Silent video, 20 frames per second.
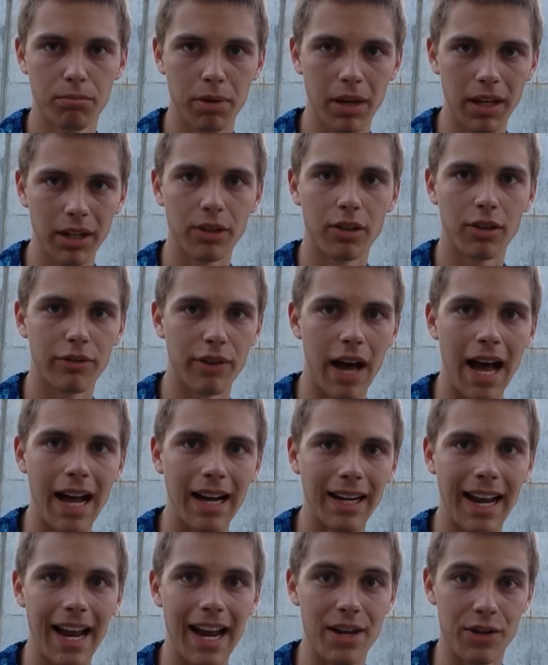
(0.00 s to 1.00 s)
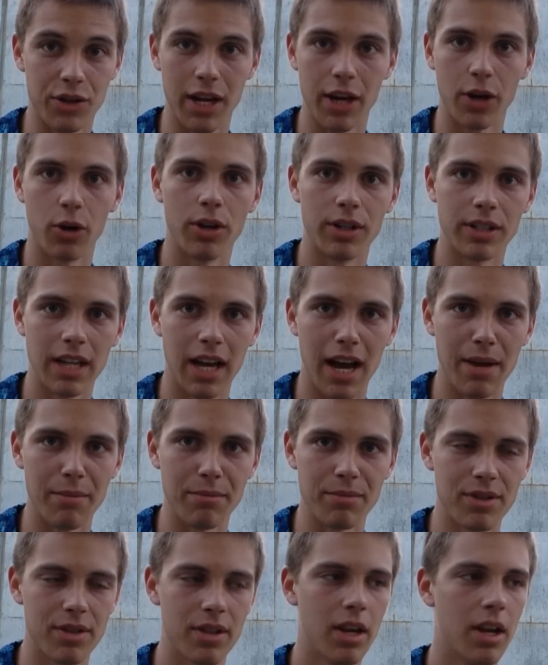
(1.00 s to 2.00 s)
pillar of hot gas at all
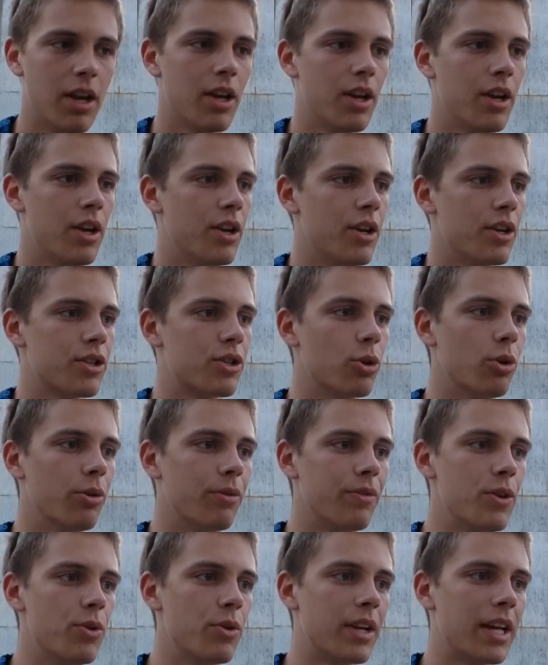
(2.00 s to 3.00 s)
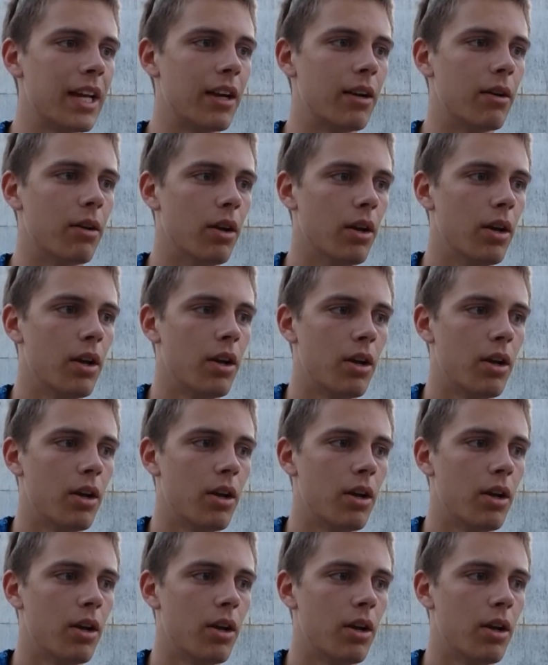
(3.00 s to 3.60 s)
times. So if you can